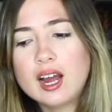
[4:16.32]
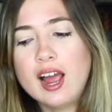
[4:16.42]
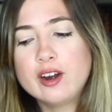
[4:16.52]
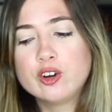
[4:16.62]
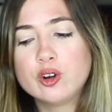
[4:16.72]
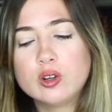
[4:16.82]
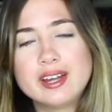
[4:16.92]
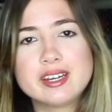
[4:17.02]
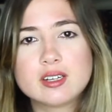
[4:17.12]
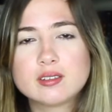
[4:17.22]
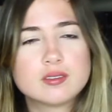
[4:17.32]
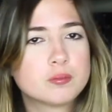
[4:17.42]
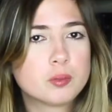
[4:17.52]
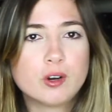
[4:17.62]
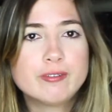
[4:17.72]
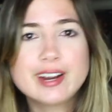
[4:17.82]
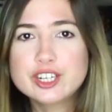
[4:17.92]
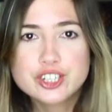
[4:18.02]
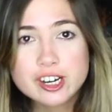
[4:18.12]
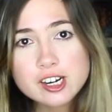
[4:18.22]
I don't know, like
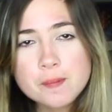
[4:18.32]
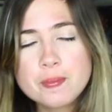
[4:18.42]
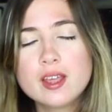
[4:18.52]
perfection.